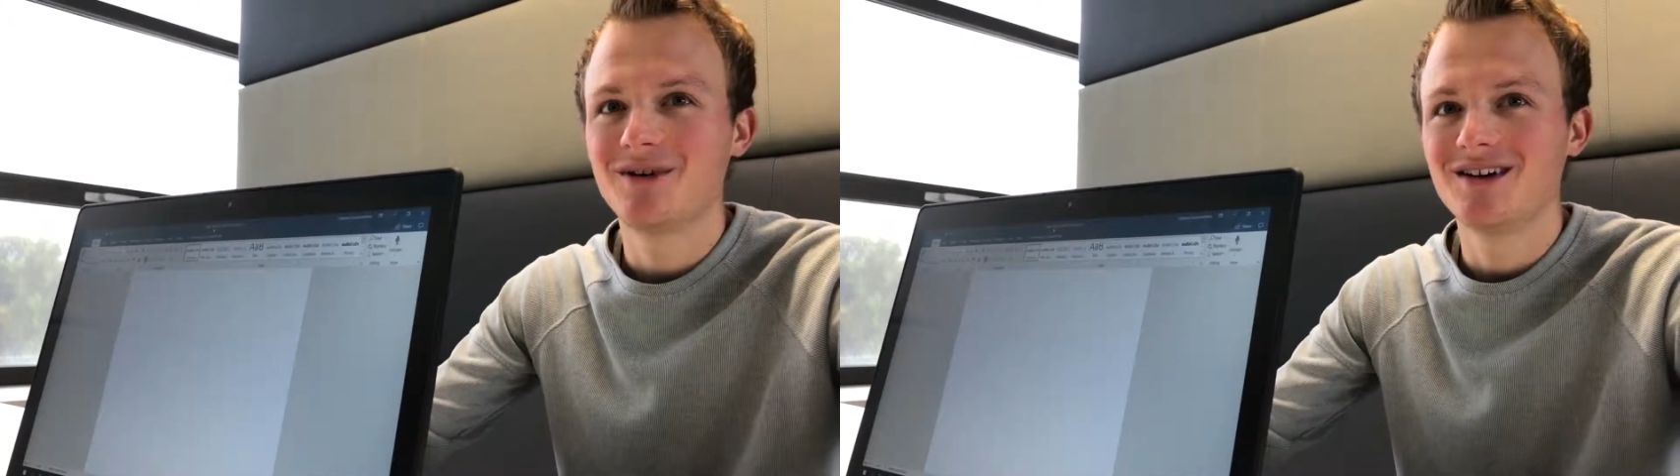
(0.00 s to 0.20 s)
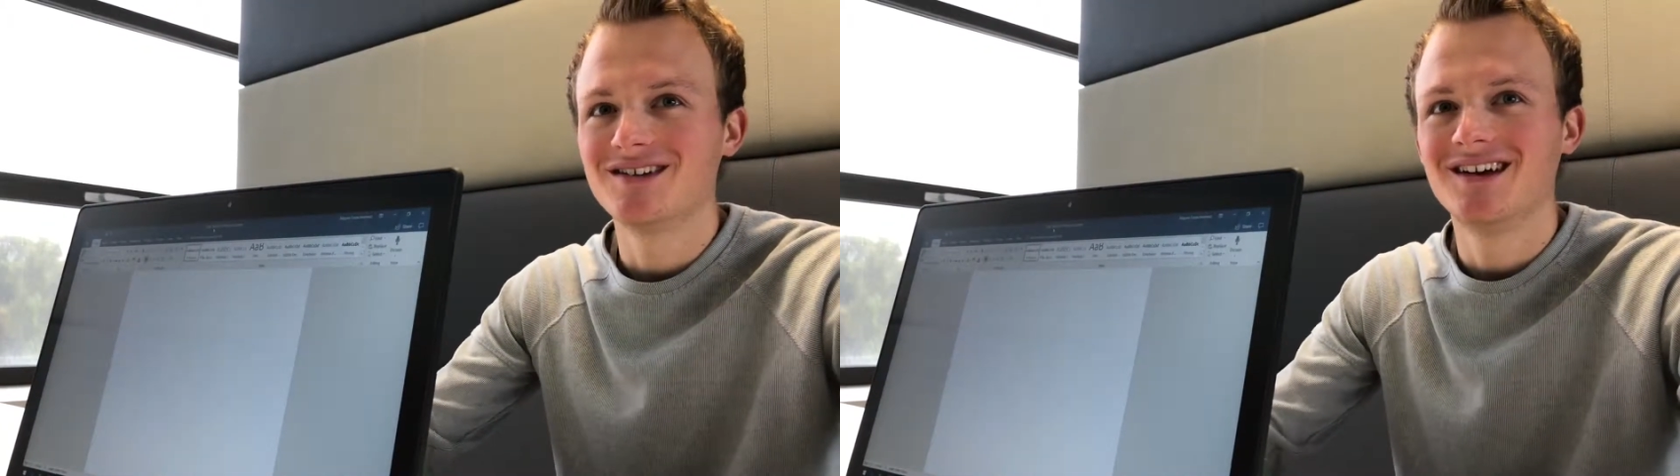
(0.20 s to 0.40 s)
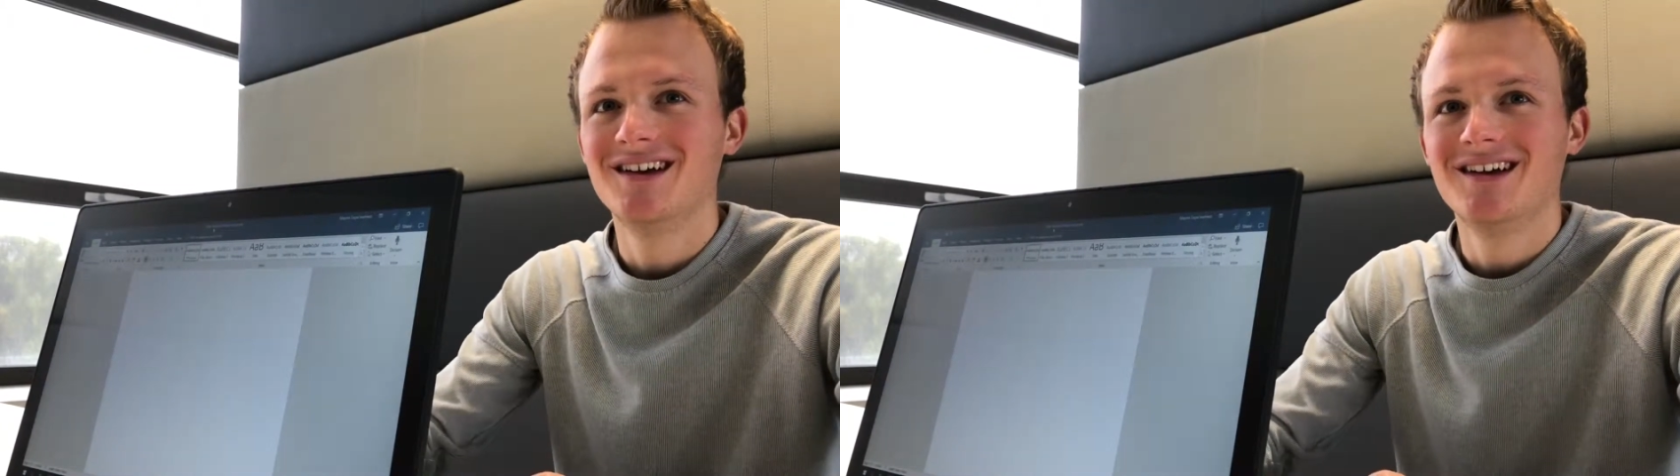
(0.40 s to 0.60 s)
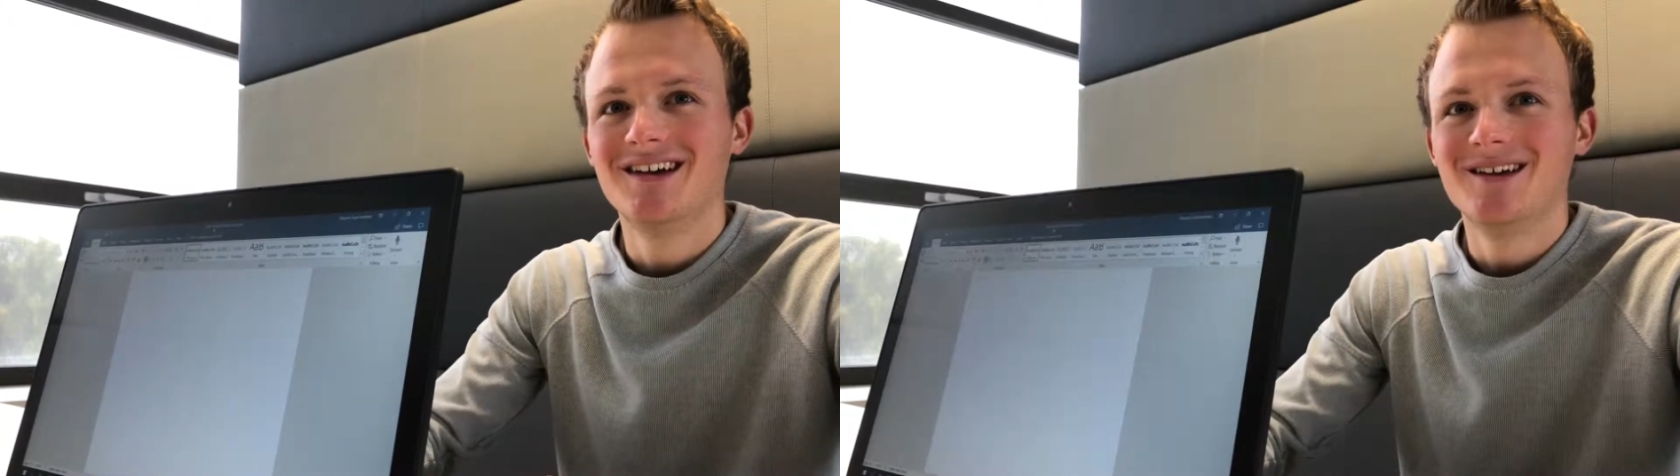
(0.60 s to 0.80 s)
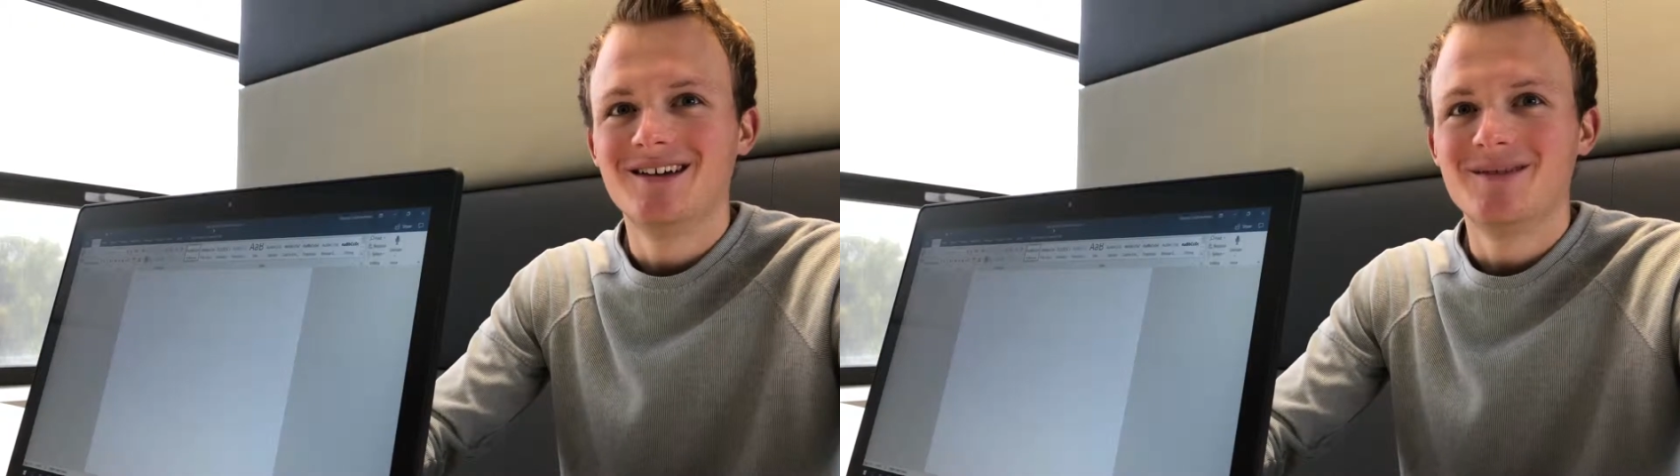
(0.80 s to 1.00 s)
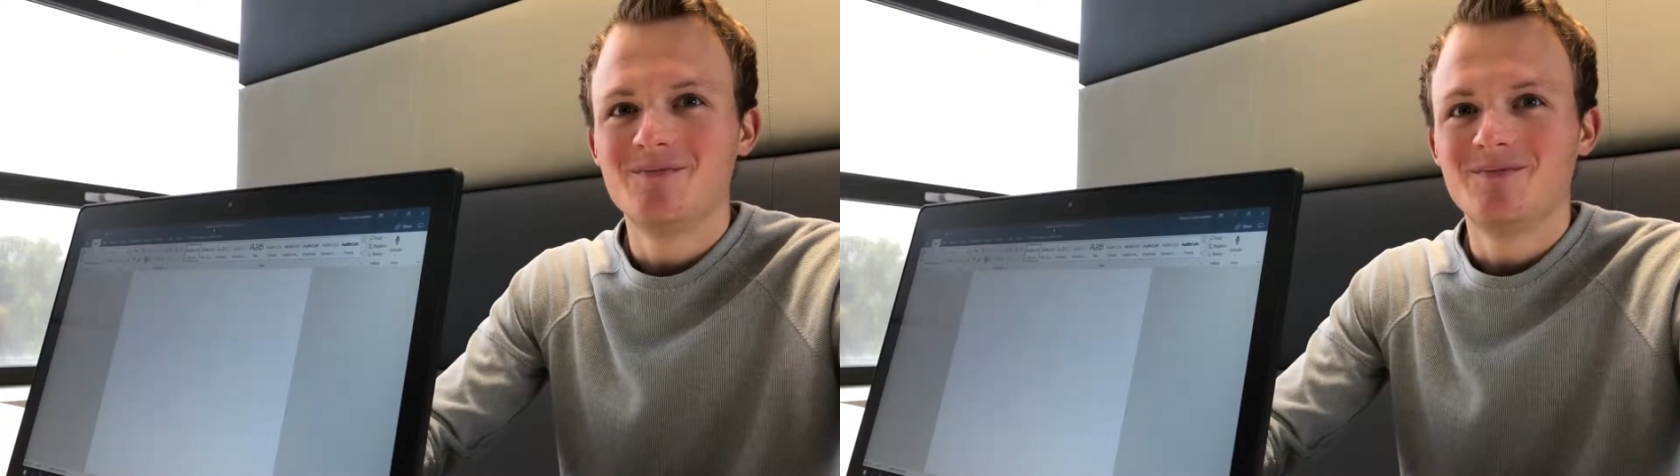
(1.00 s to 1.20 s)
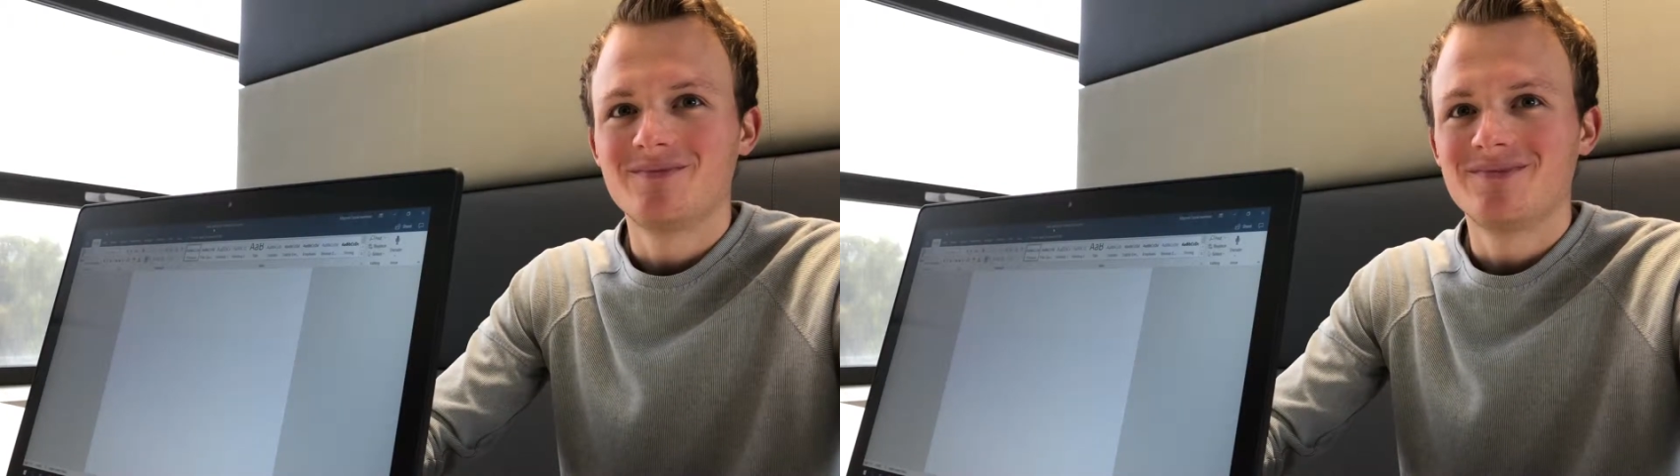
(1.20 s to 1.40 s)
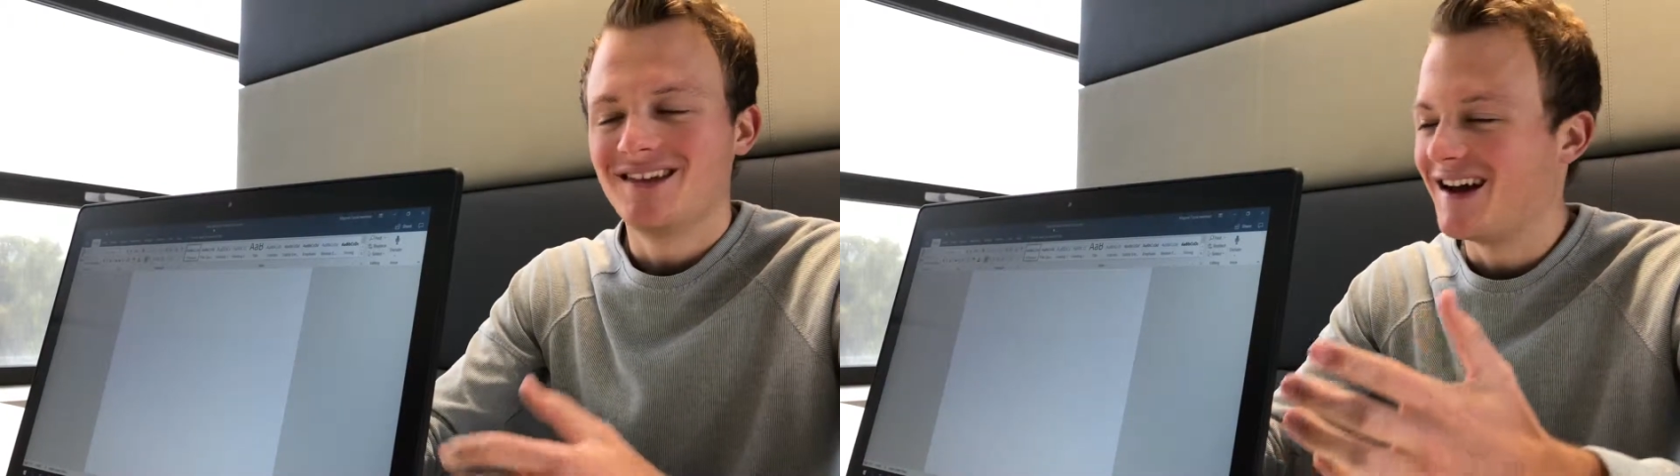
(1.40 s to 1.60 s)
because
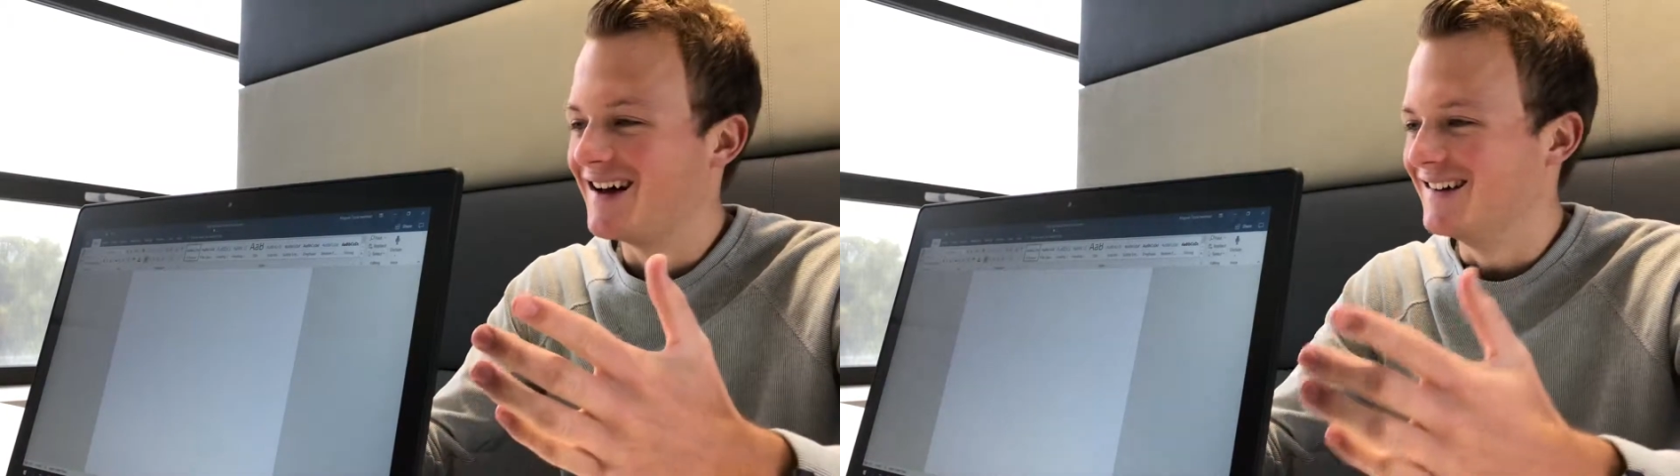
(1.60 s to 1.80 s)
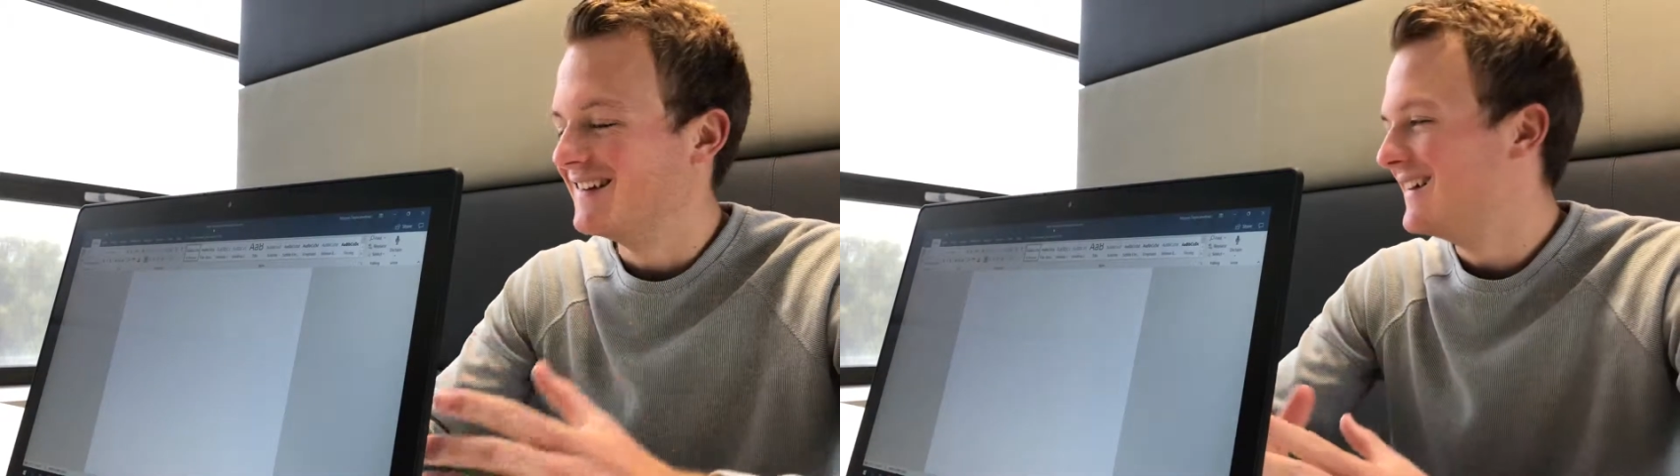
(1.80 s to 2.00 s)
yeah,